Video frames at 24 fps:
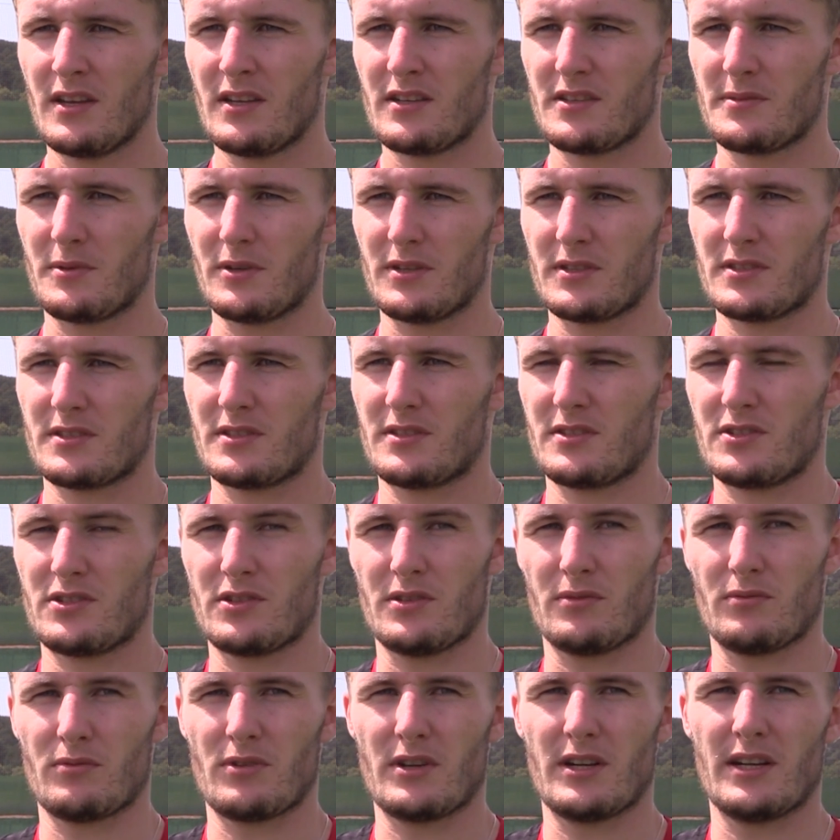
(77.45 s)
to be honest,
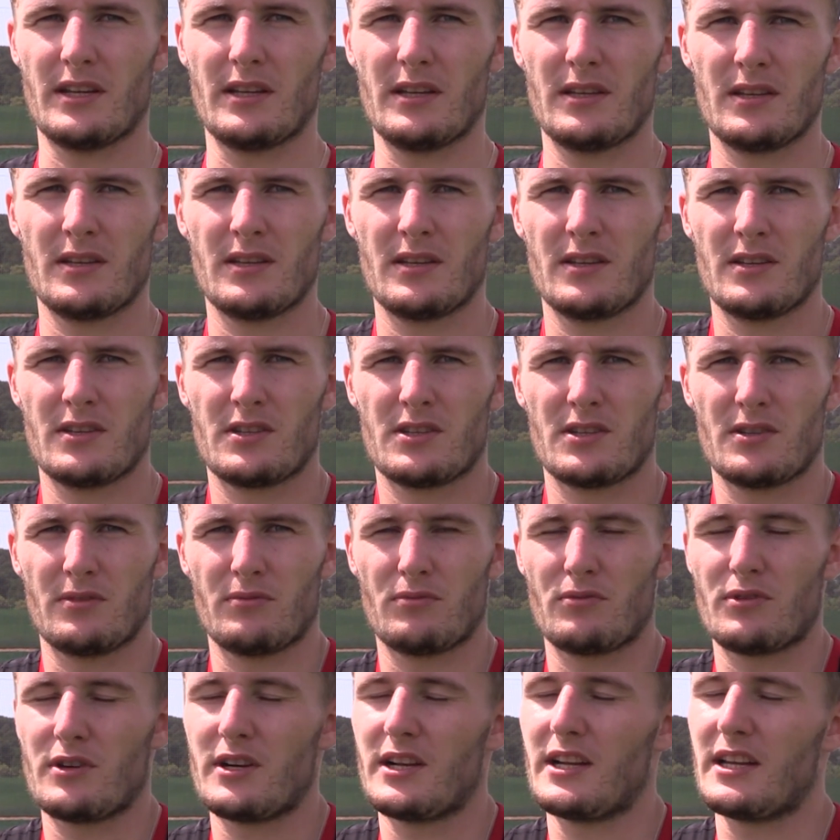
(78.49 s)
shouldn't
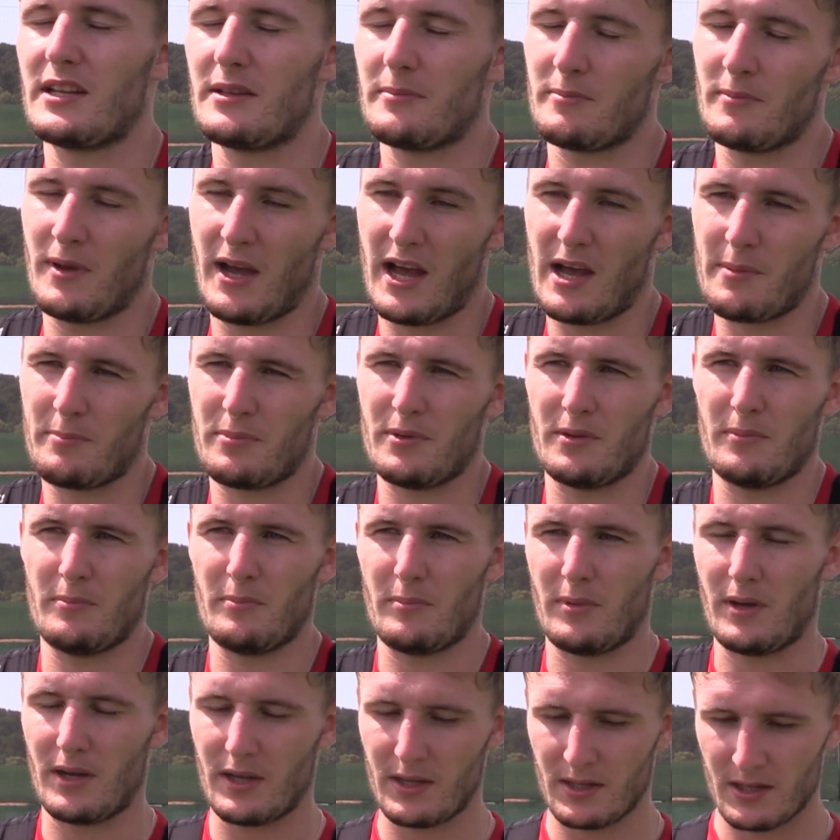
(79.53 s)
really happen,
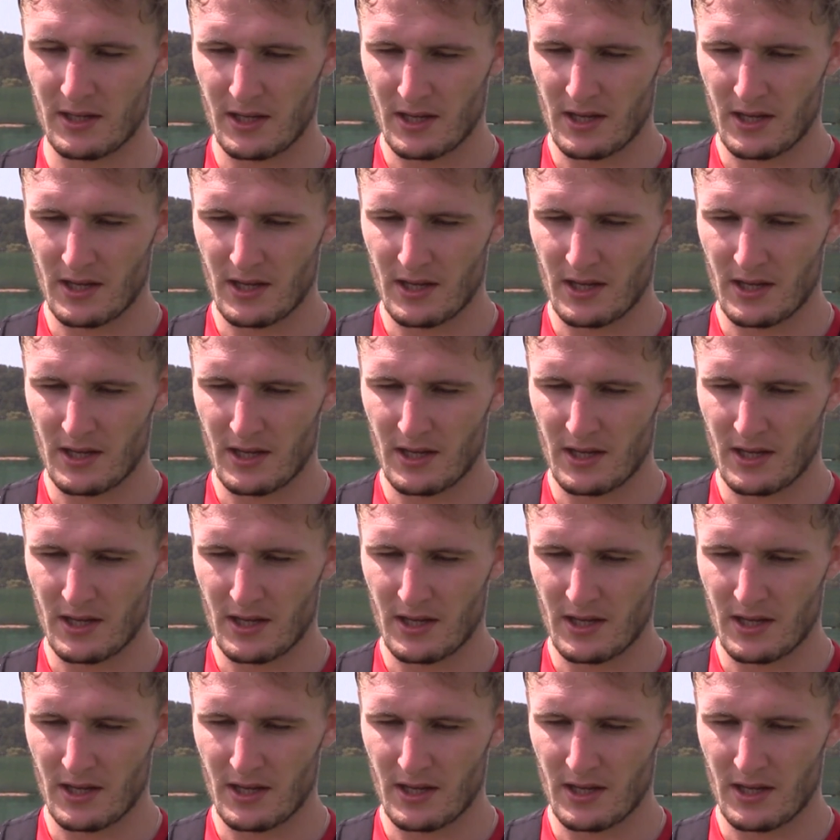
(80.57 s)
but.